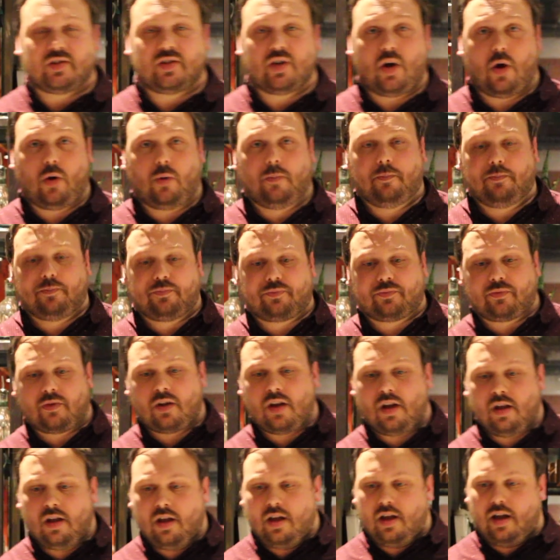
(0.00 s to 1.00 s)
so
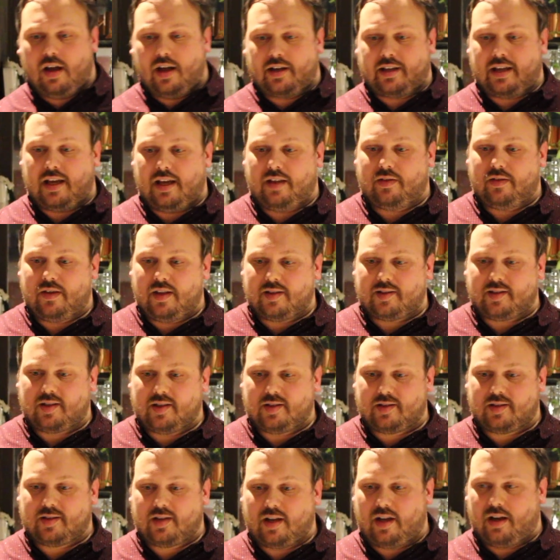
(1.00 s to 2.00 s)
again, this
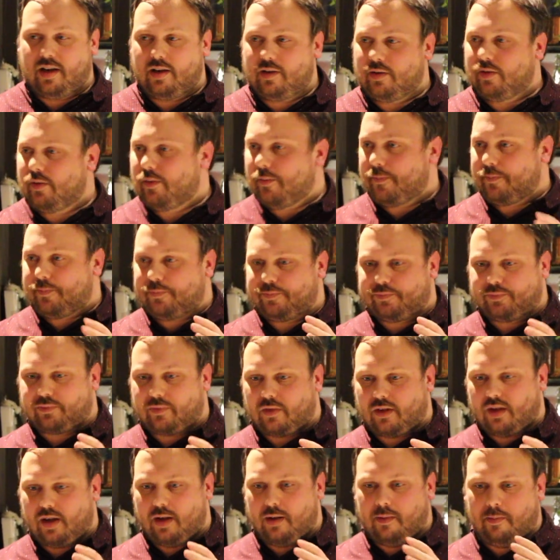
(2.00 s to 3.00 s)
is a
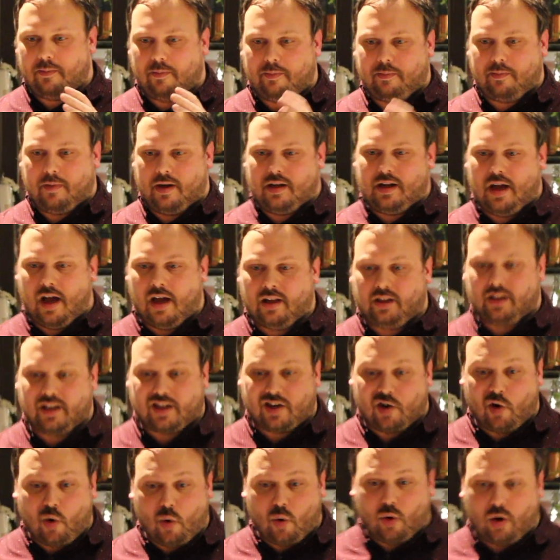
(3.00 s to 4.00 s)

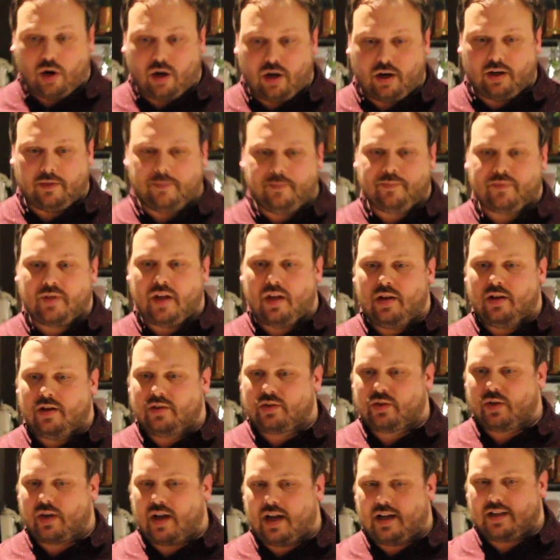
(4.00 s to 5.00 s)
liqueur.
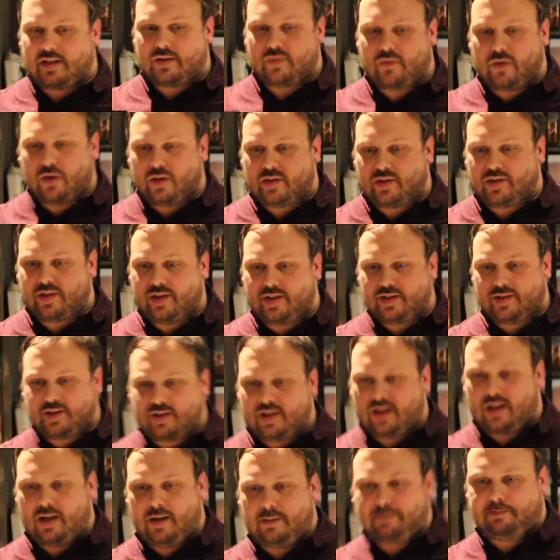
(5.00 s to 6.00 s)
So guys, versus
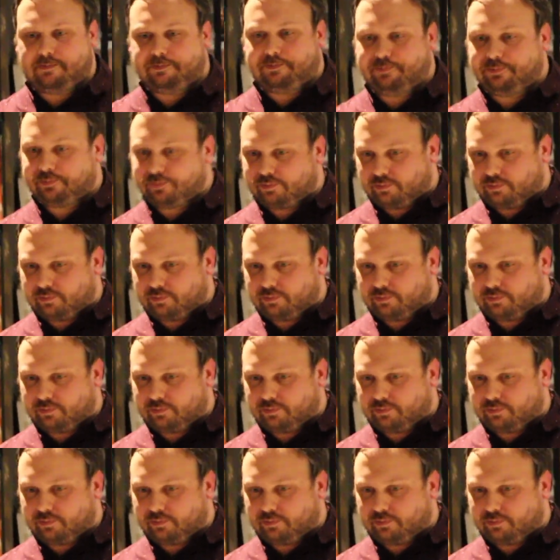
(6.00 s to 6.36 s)
some